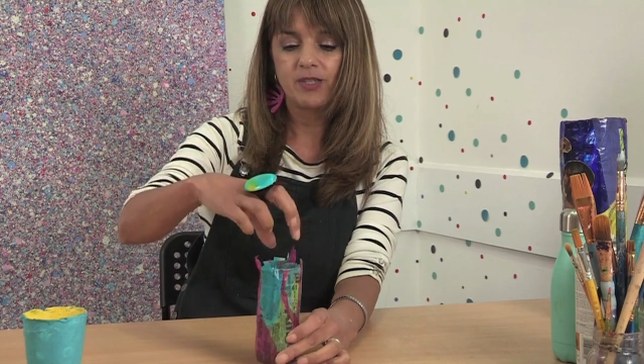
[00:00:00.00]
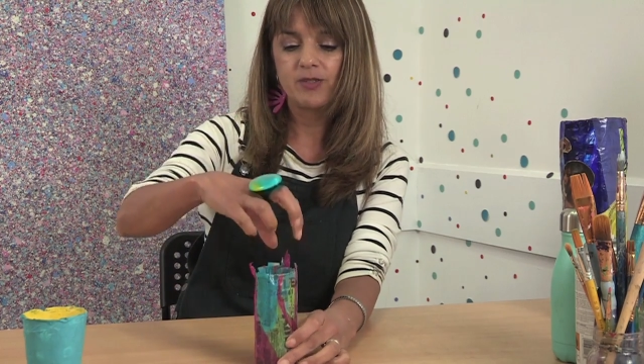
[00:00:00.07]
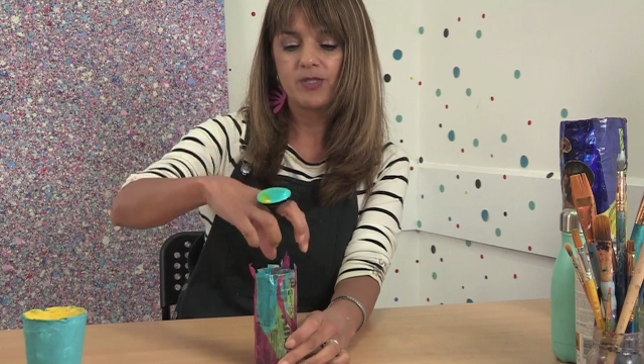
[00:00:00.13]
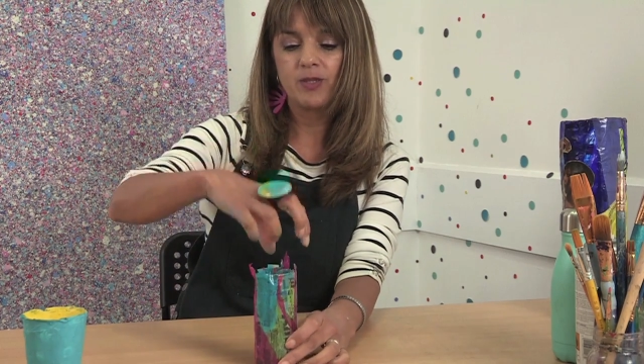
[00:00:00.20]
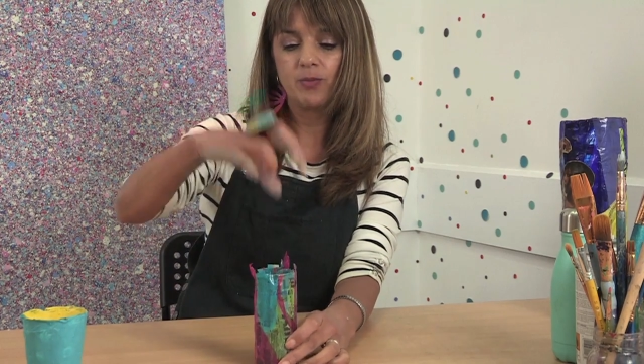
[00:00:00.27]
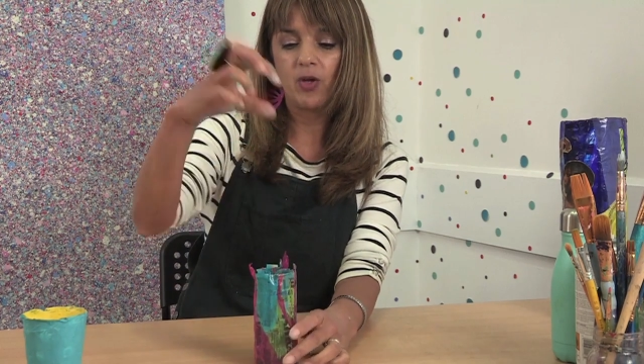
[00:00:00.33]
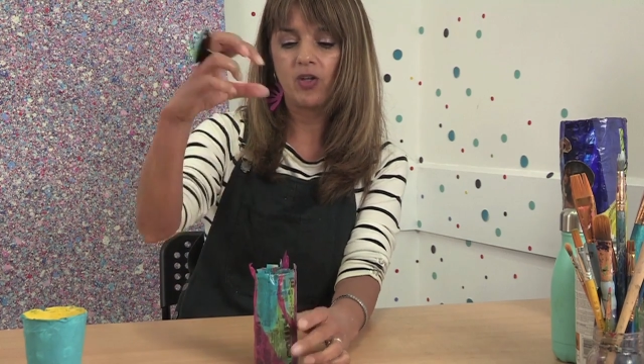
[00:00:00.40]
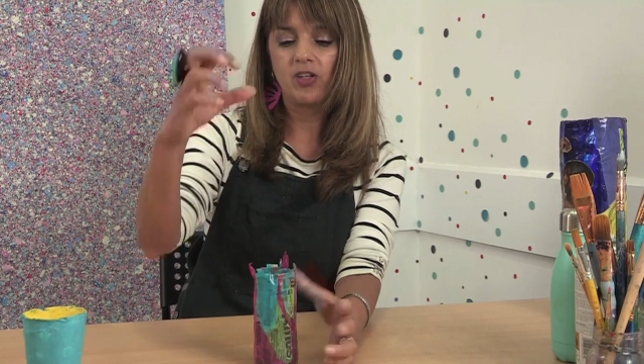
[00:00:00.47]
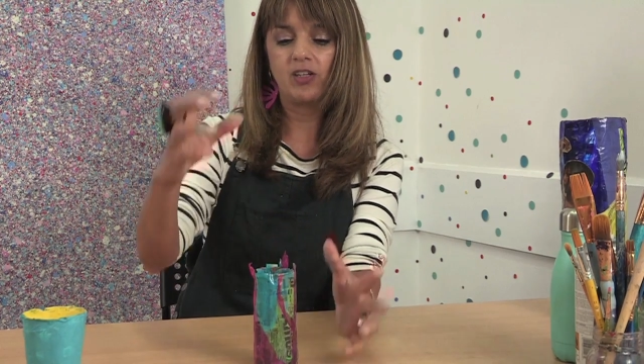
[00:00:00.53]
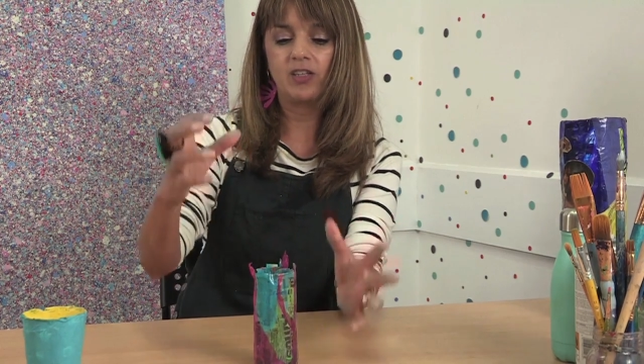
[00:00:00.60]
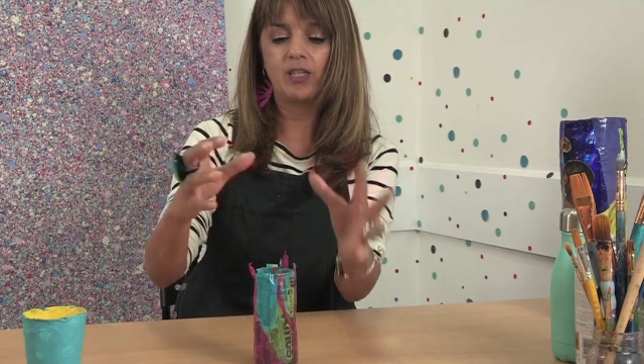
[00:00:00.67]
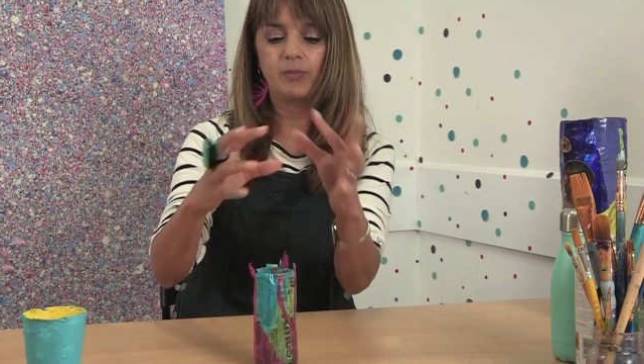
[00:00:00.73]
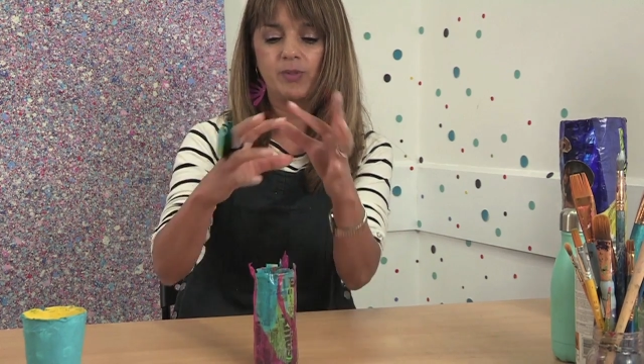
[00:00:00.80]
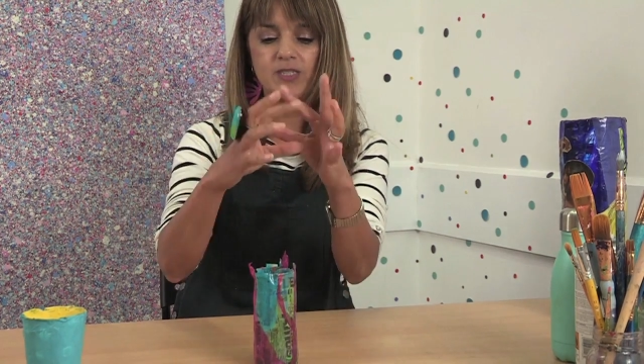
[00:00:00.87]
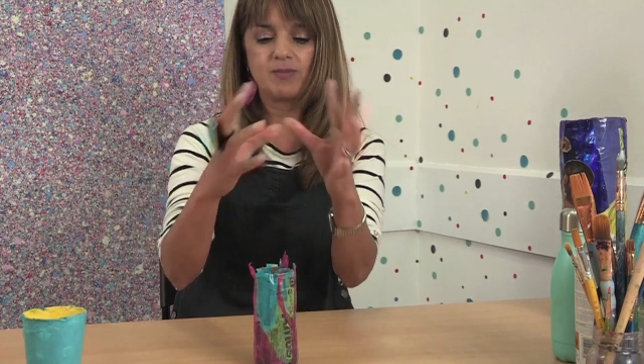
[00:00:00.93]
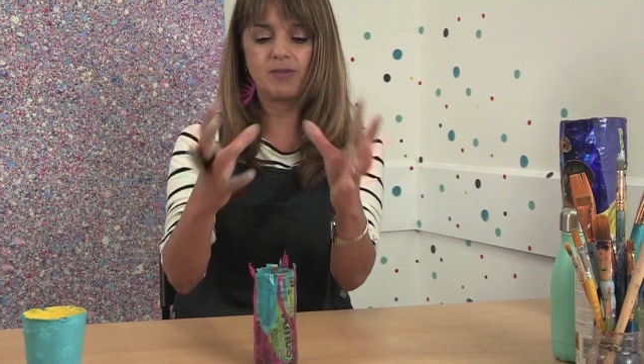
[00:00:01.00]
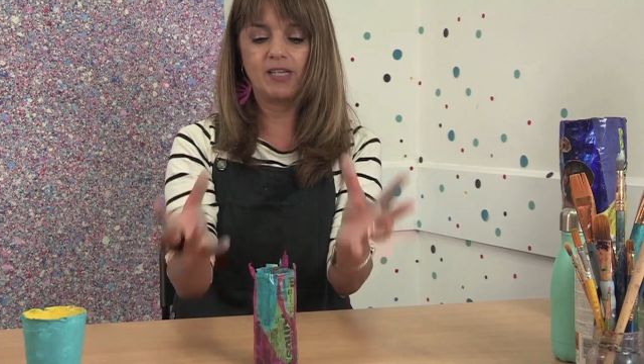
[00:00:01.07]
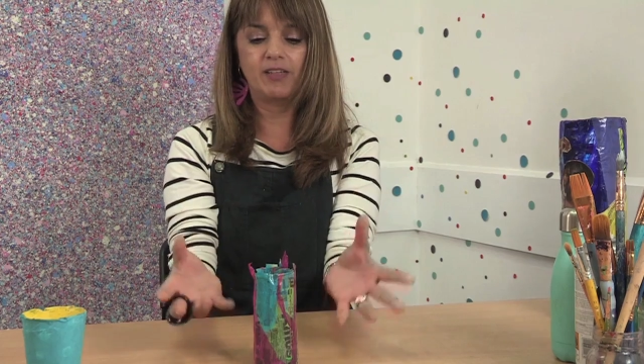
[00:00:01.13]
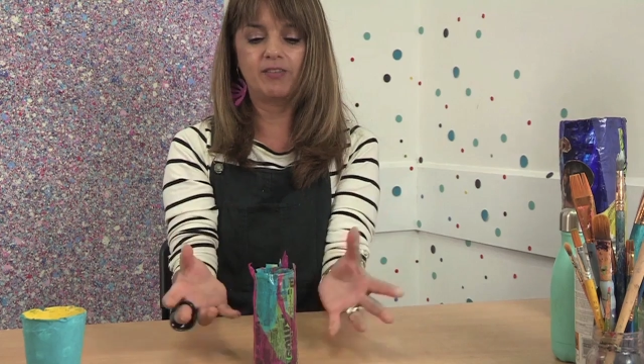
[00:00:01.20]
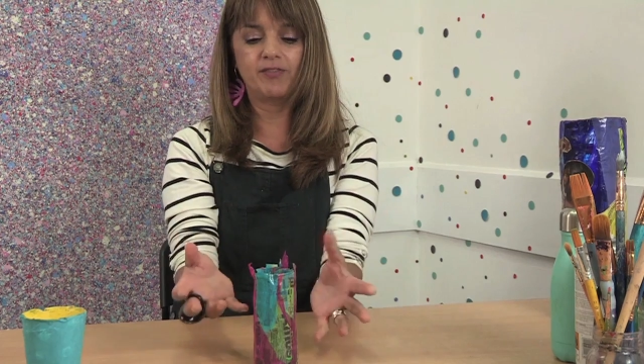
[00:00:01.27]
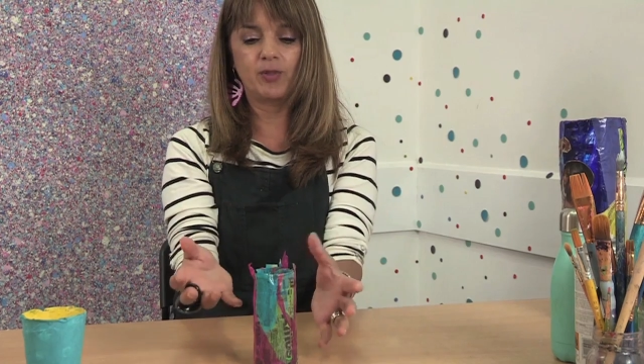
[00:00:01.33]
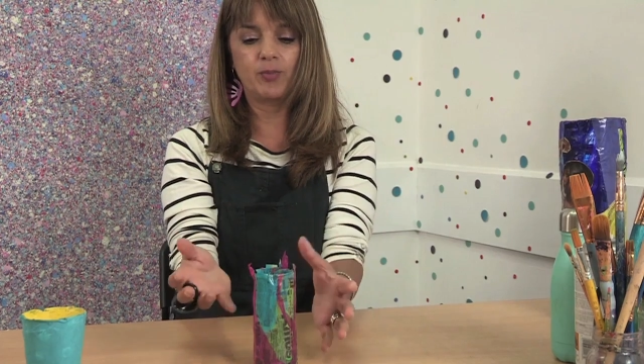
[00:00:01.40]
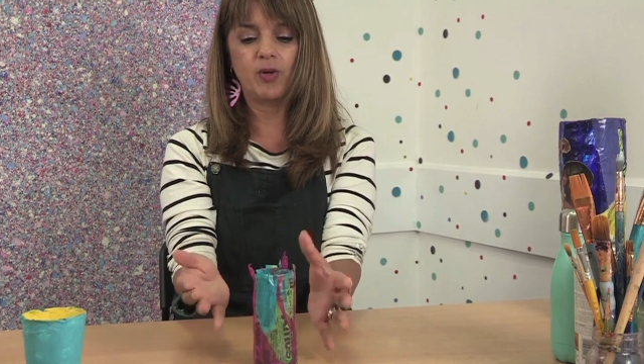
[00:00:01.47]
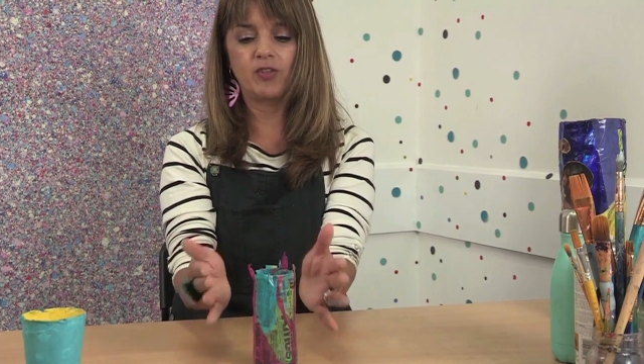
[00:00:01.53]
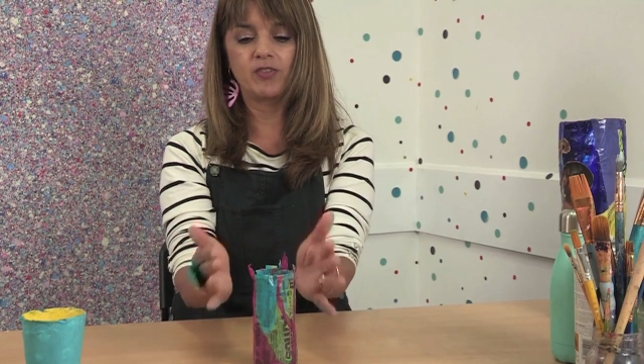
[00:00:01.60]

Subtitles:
I used the bottle and put some cling film